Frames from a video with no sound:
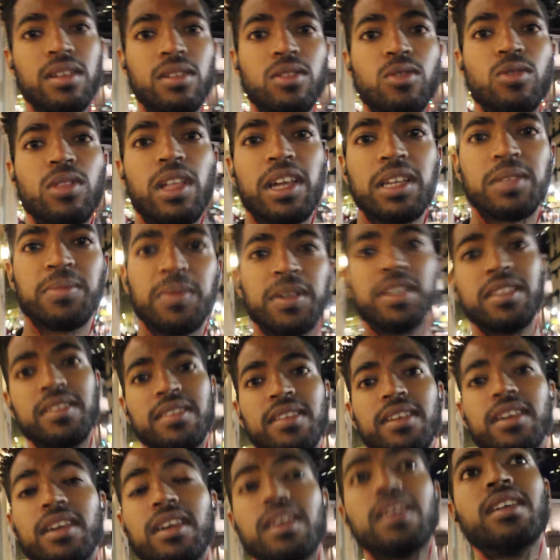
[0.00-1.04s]
Who likes being
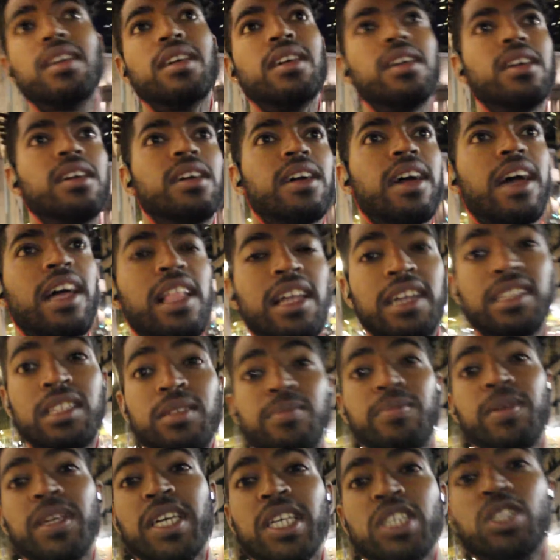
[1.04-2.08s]
sick? I like to
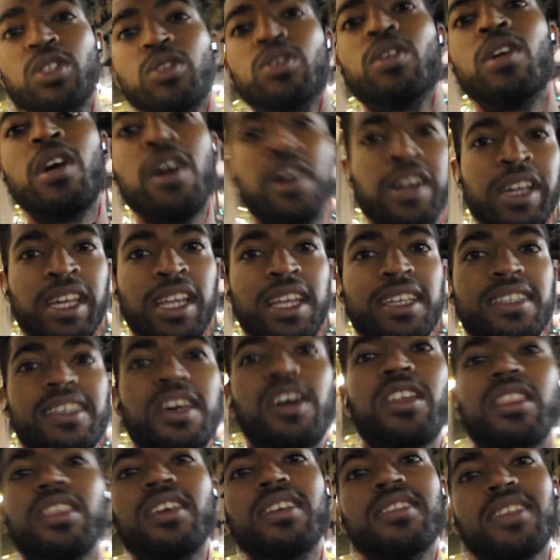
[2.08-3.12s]
be as strong and as
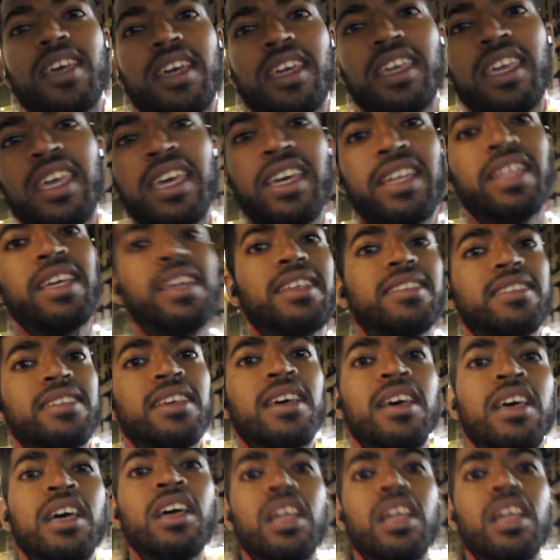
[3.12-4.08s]
healthy as I can, as